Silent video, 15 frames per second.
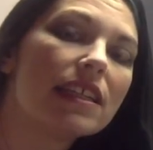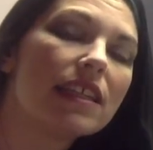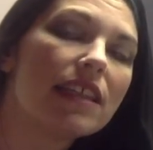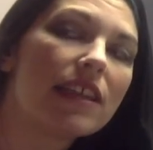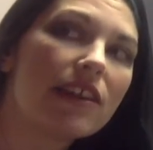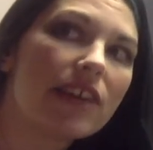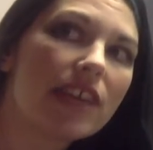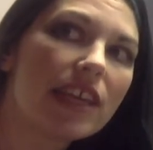
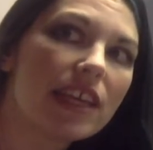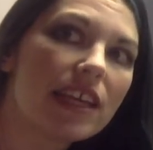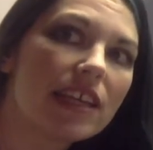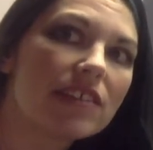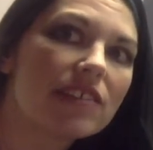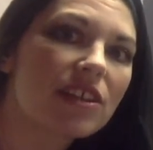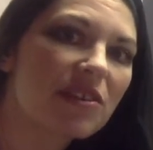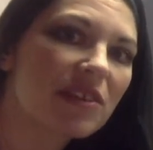There
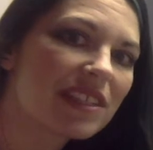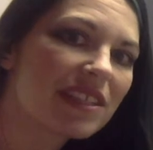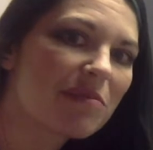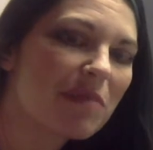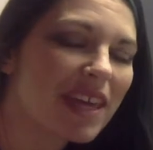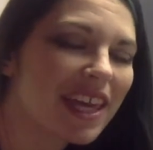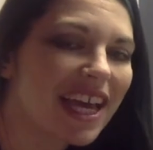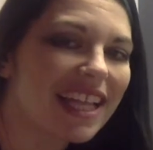is going to
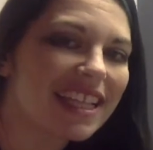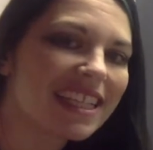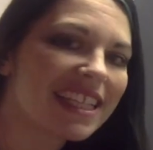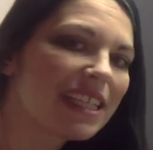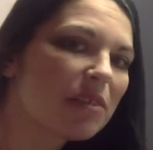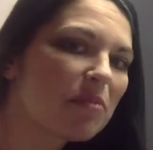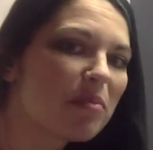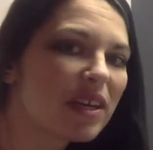be a
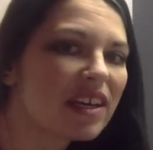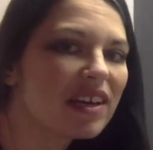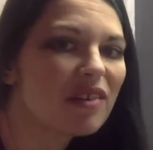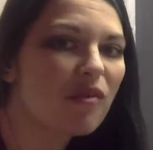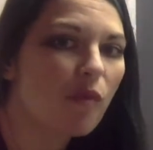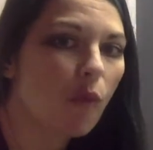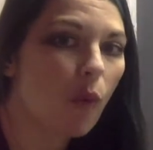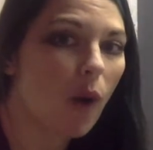little bit
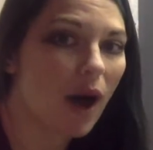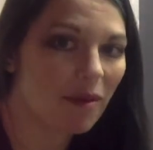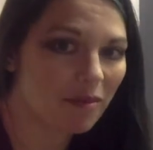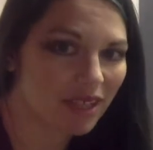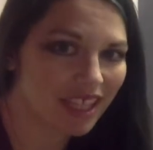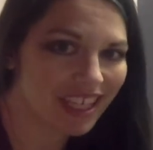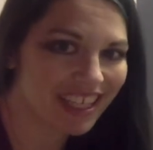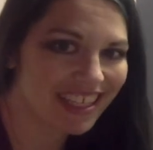of
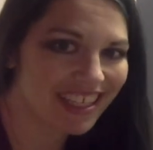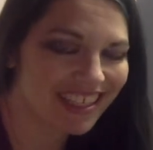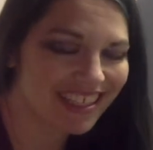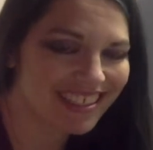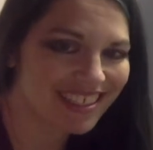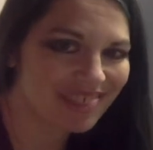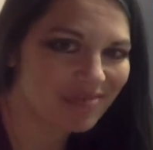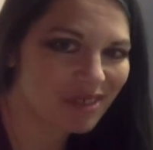wobbling. There
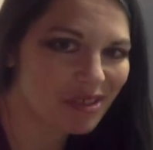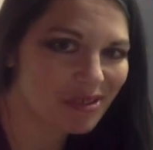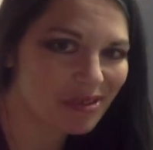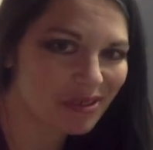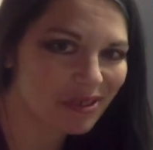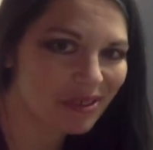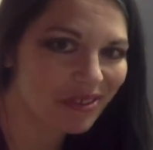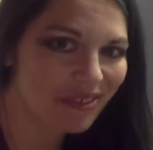are some
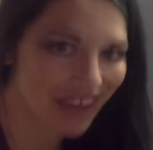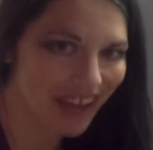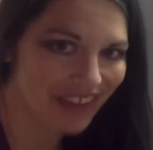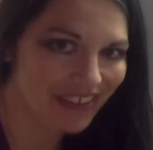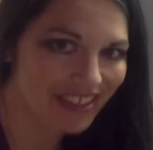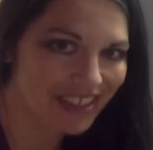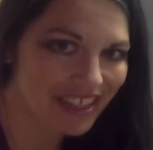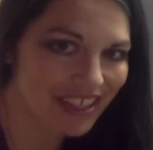cool
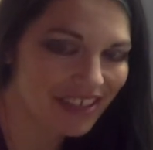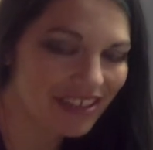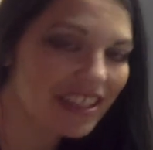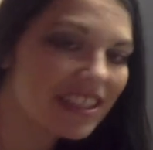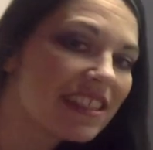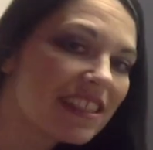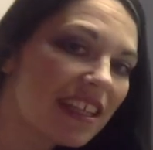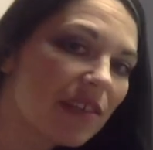graphs that you
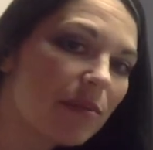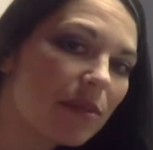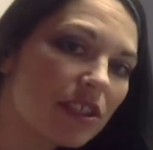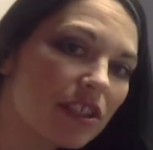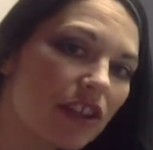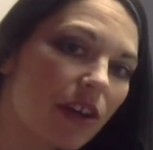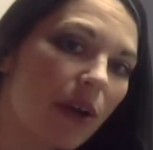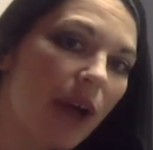can see which
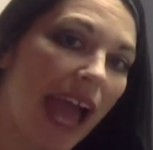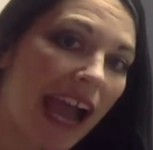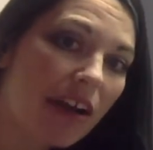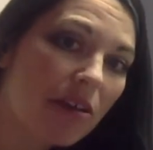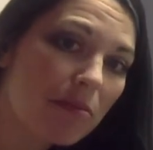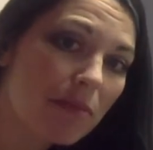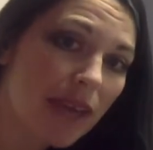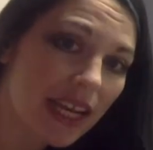show
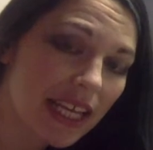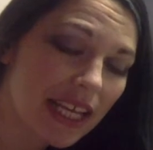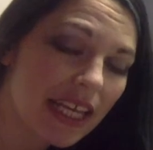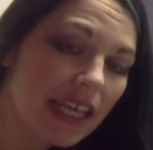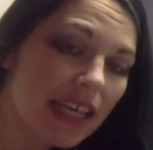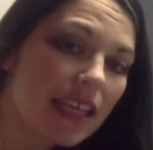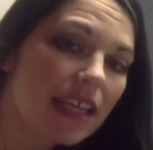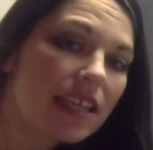how
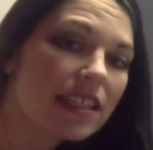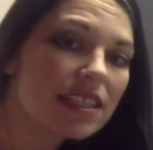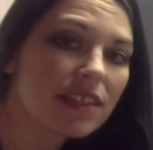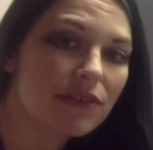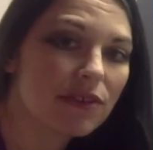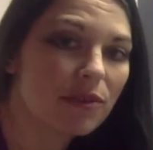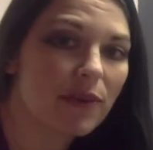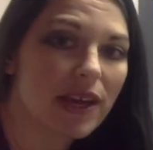many
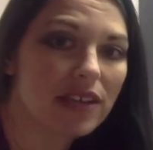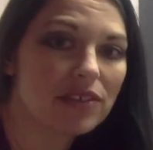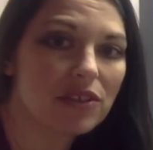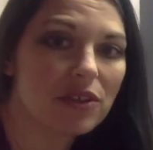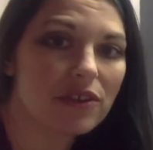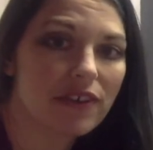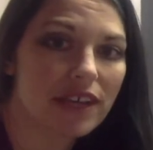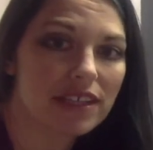different ways you
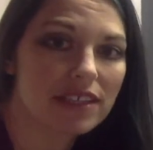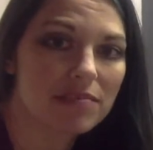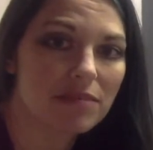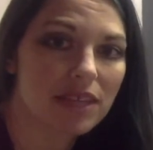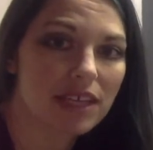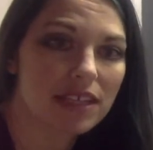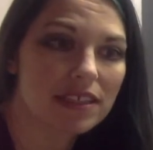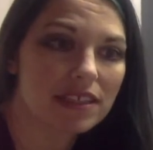can write
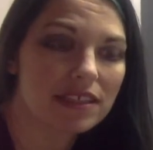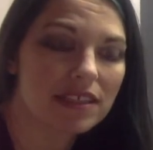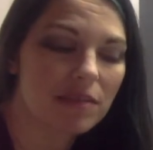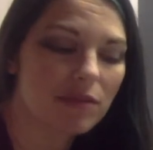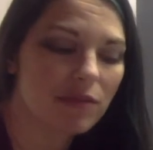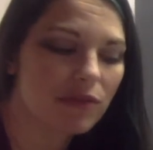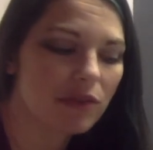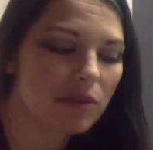something as a
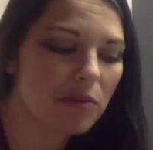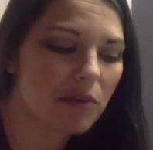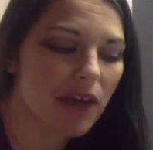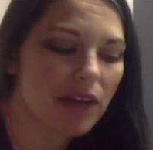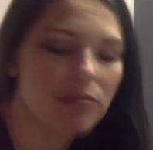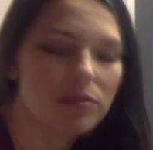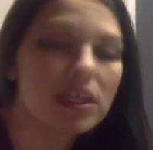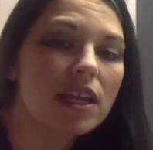sum of 3
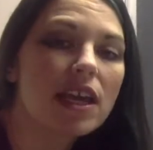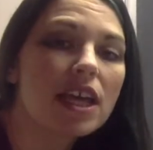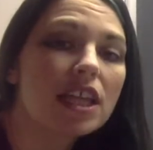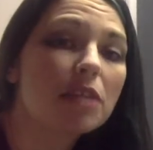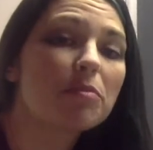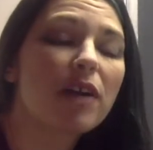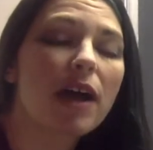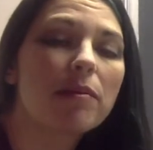primes.
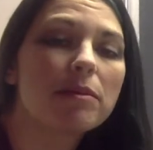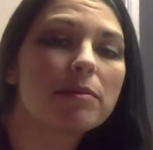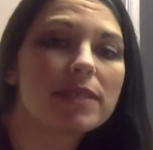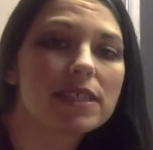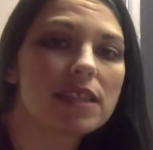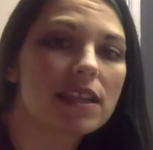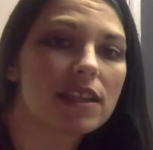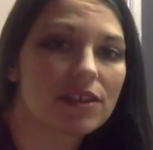The problem
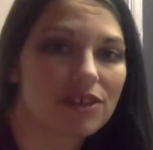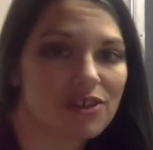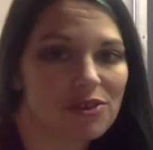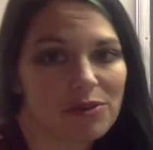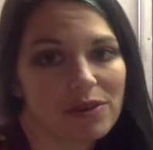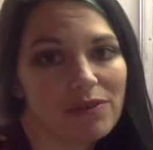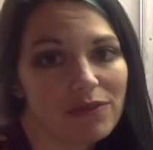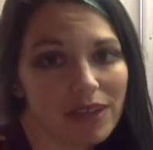is they don't go
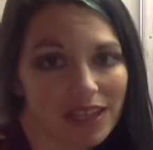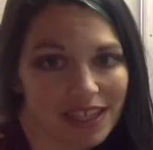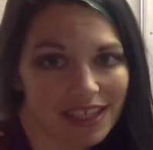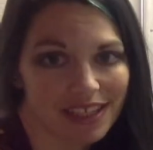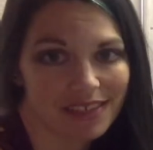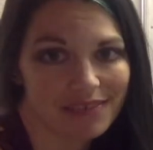to infinity.